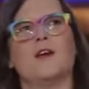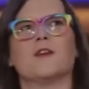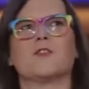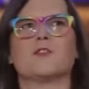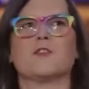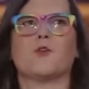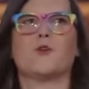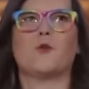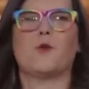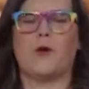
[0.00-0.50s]

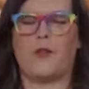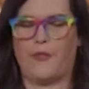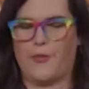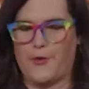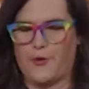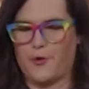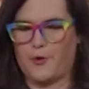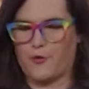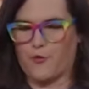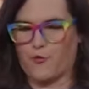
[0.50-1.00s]
So
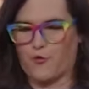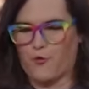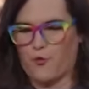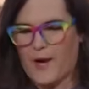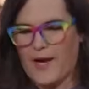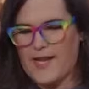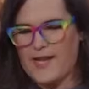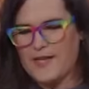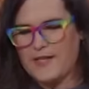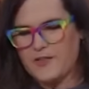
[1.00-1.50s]
the
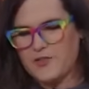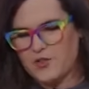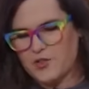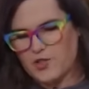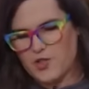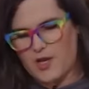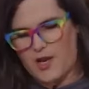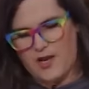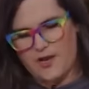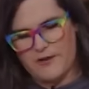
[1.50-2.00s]
range
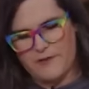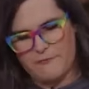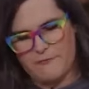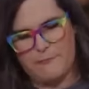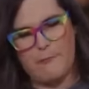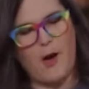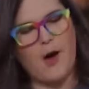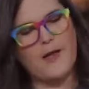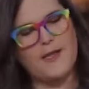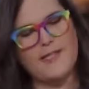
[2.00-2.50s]
of
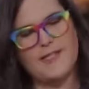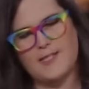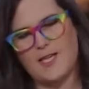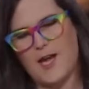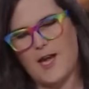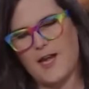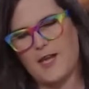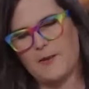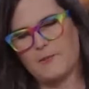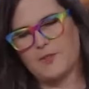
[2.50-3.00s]
body
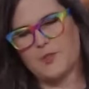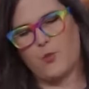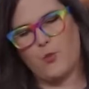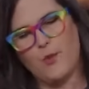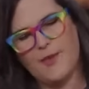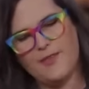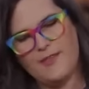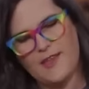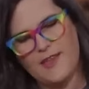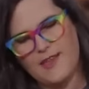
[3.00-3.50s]
types
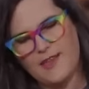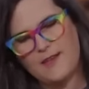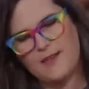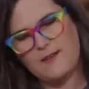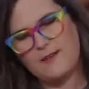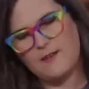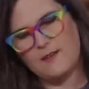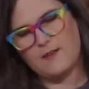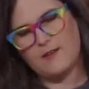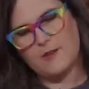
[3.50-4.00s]

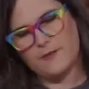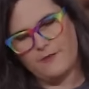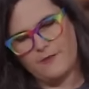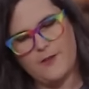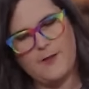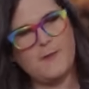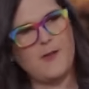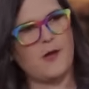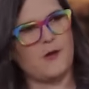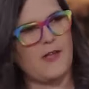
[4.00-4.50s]
within the
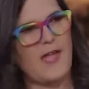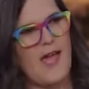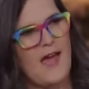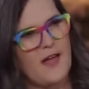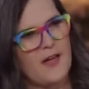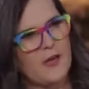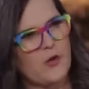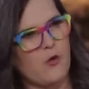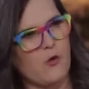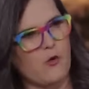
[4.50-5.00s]
female
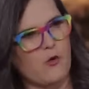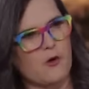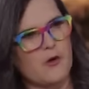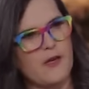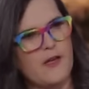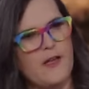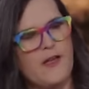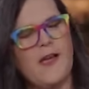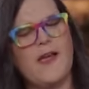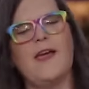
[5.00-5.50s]
category